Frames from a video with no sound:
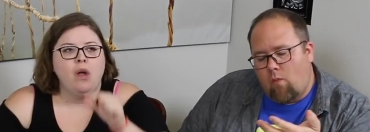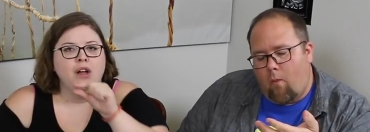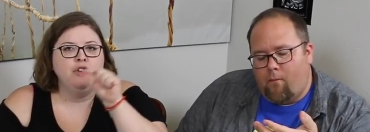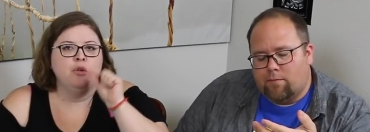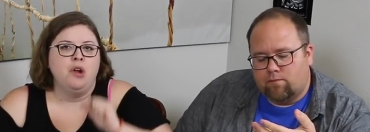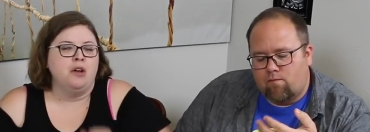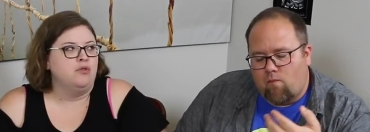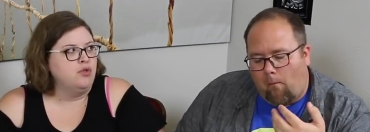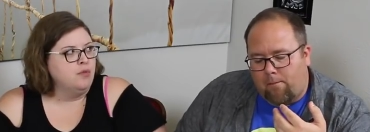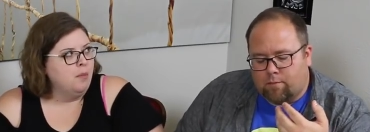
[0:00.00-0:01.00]
Speaker 1: and mm. no
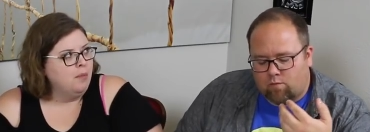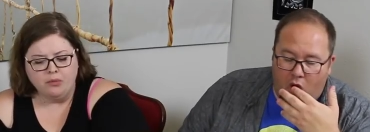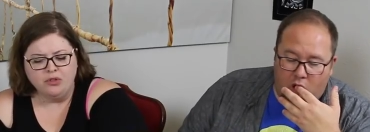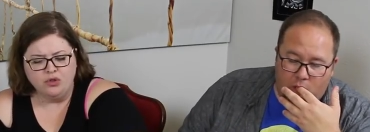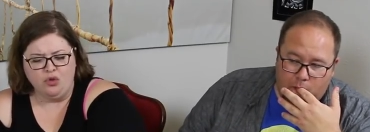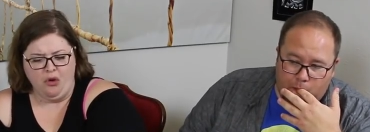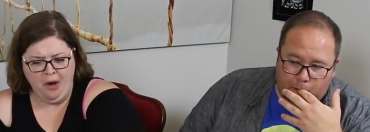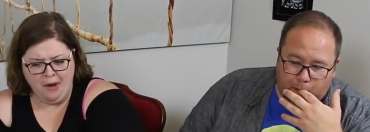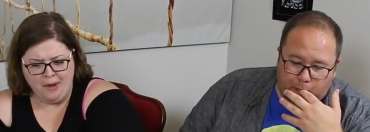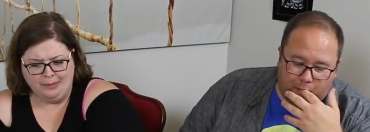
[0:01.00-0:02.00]
nuts. This is
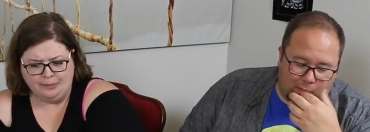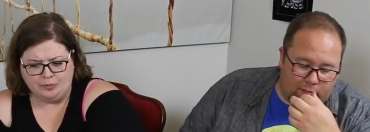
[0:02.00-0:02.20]
good.